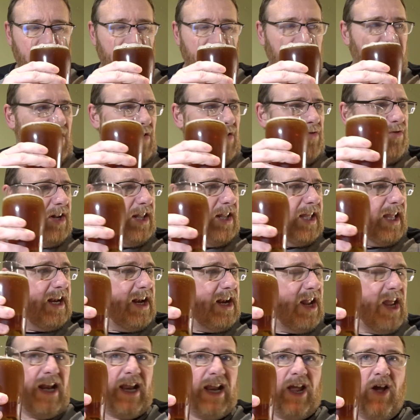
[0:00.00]
not really getting
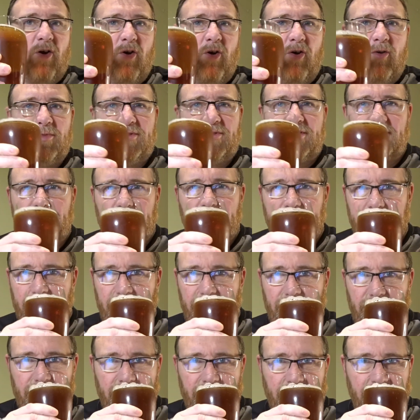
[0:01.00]
any hops,
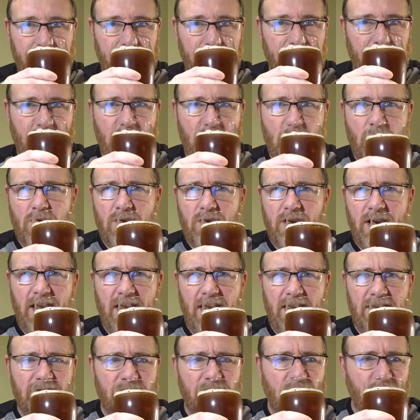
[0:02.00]
no
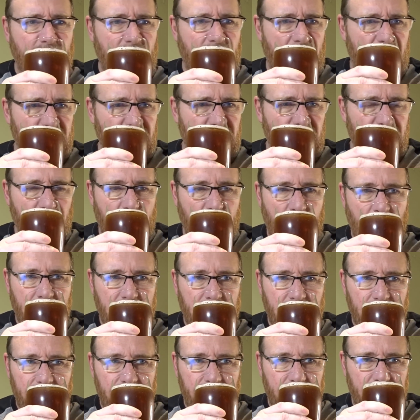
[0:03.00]
grains or grassy
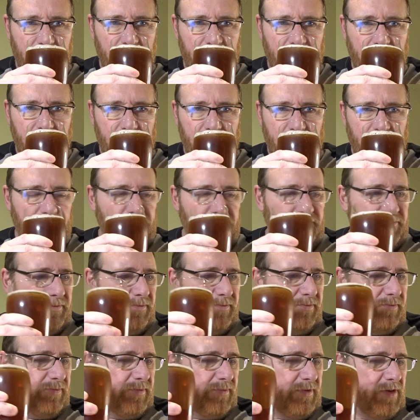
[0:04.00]
smells,
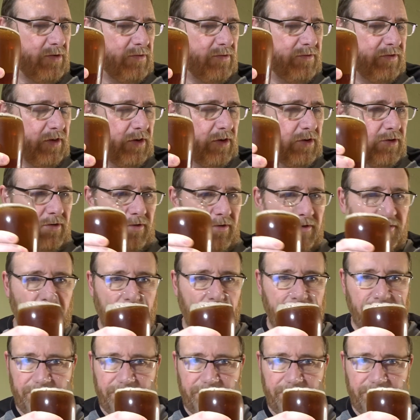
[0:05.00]
no florals.